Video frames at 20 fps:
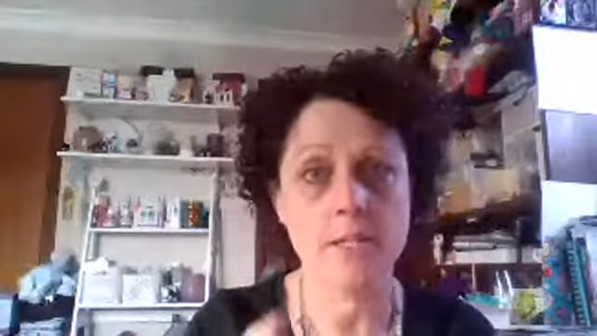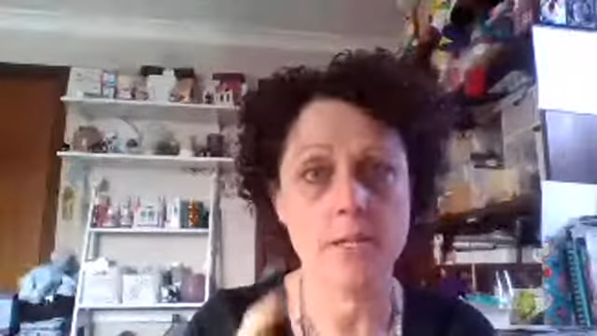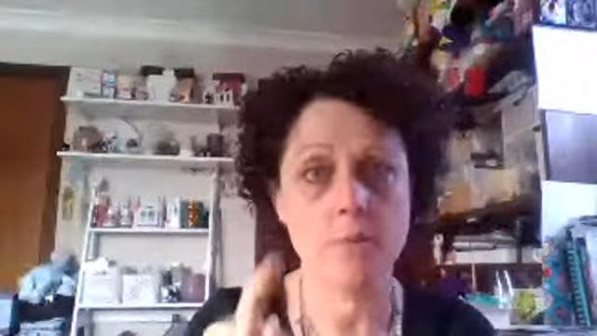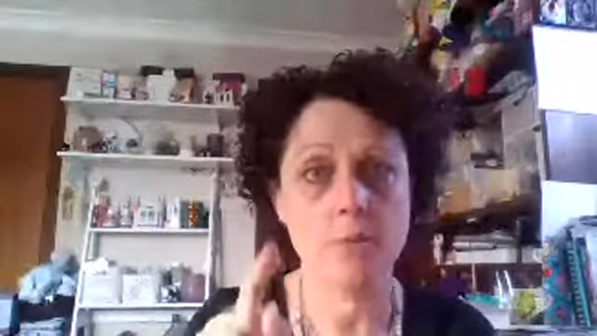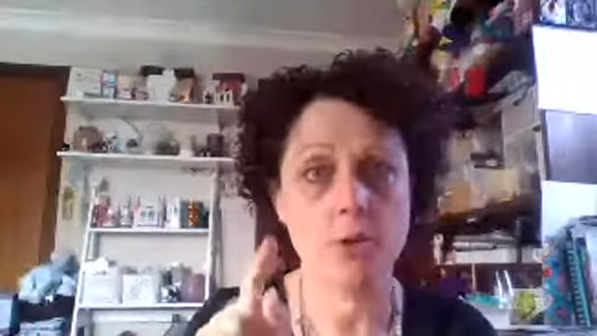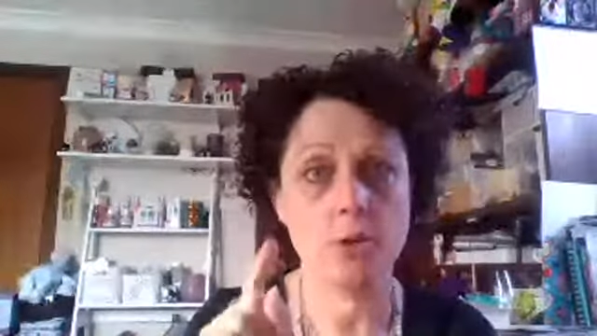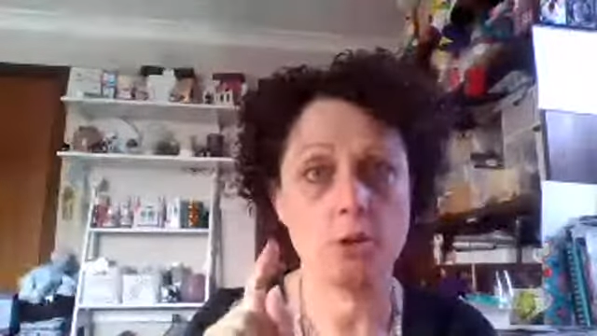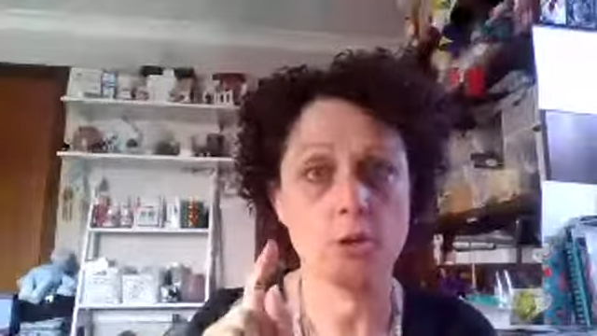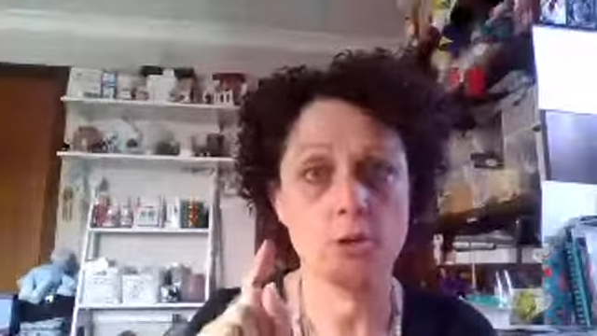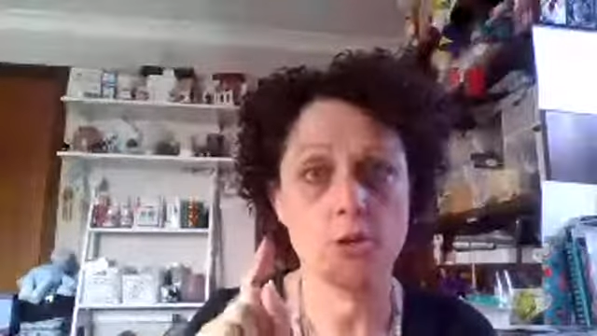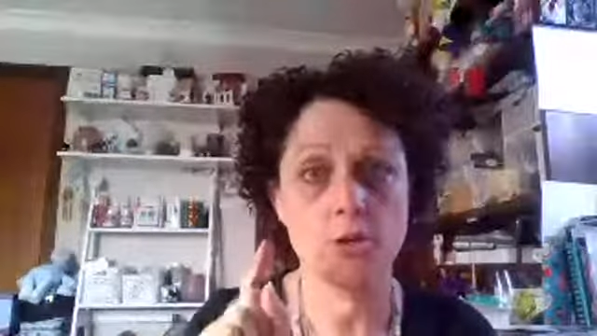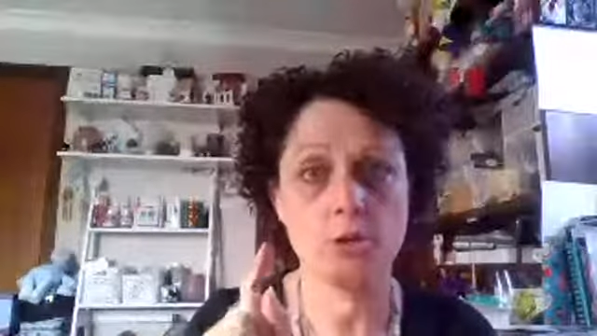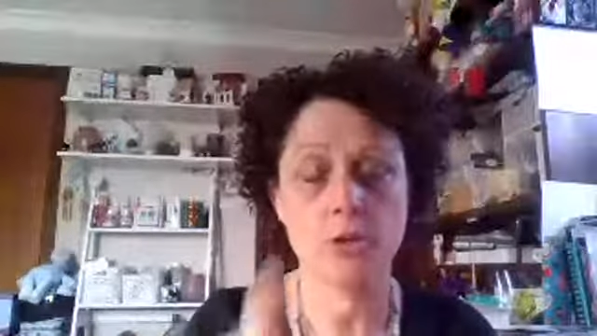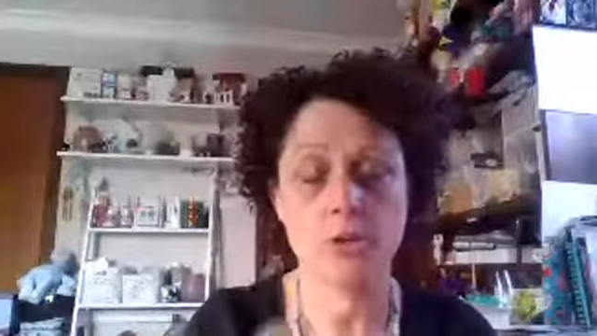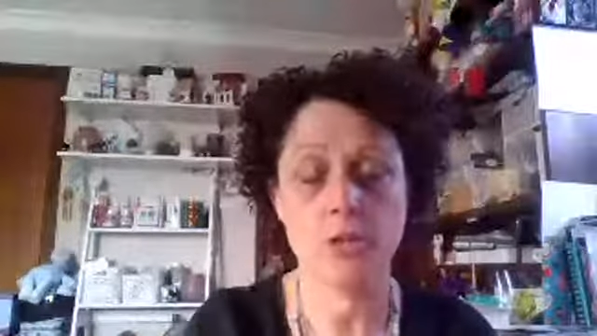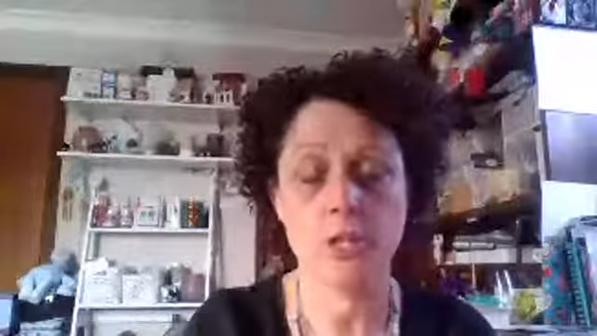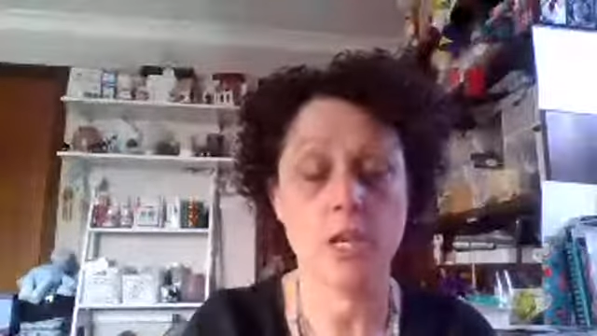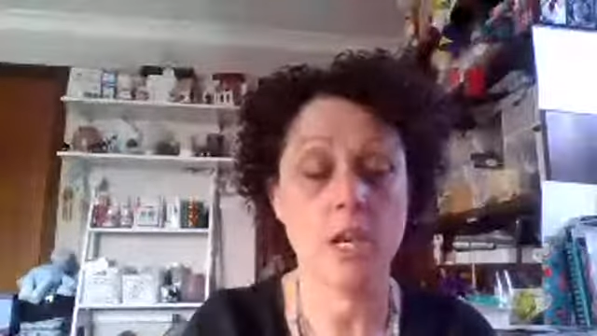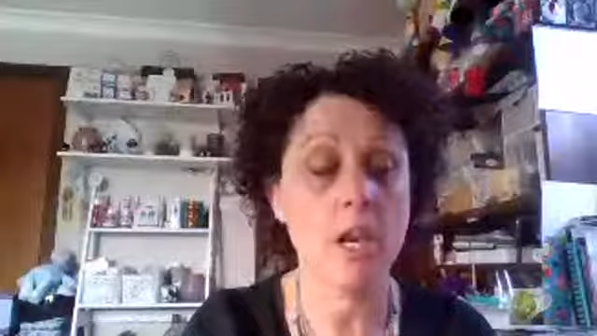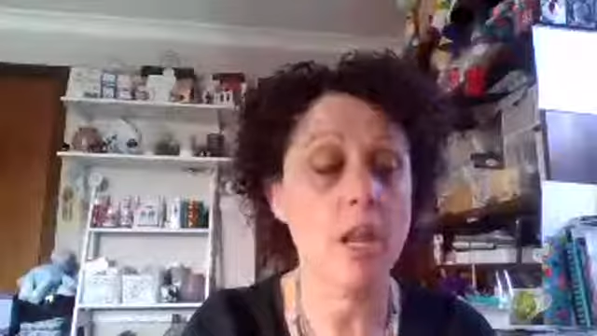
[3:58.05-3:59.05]
I'm going to
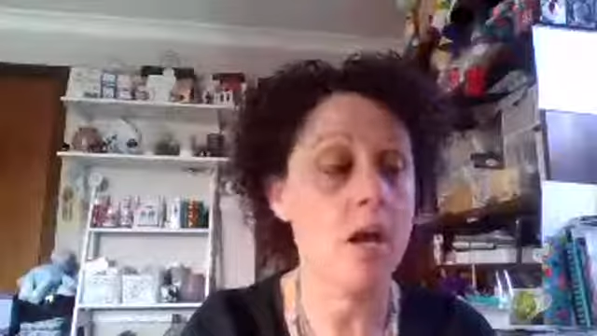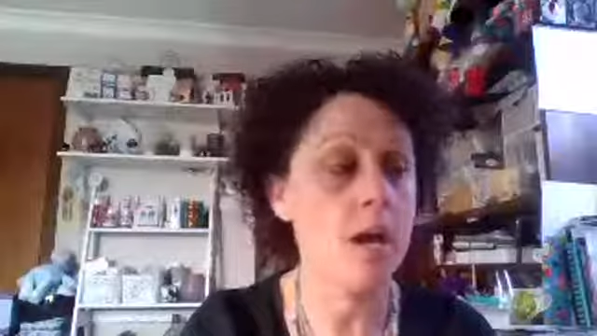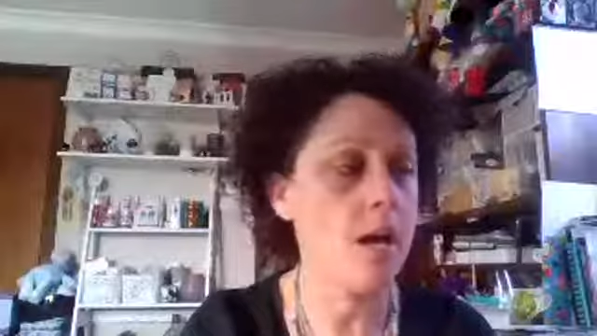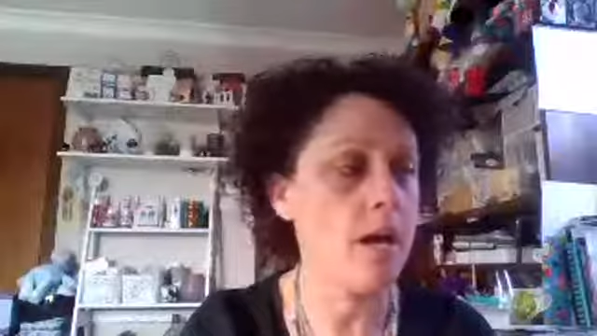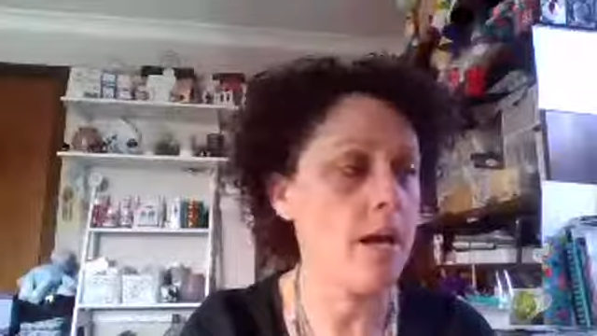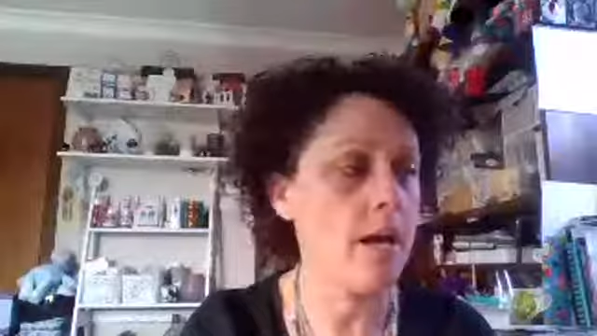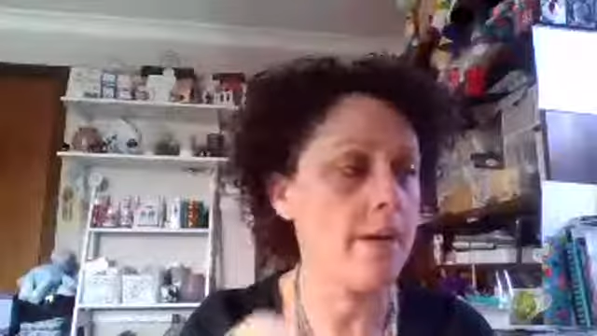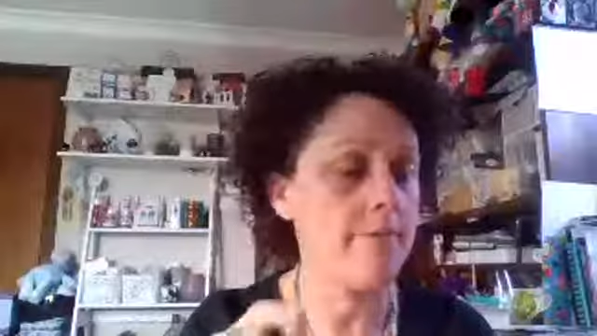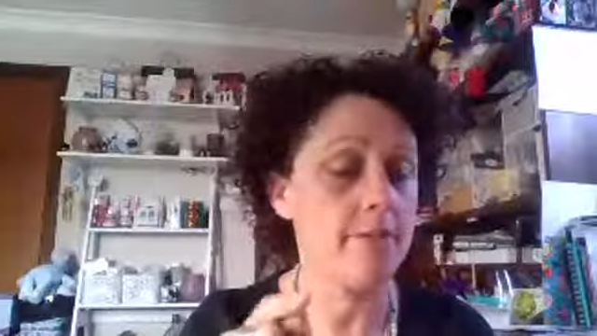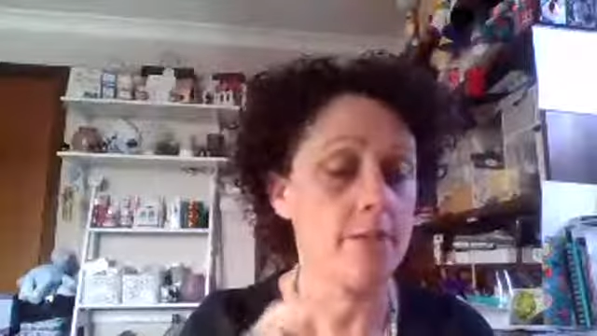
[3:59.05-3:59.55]
do the live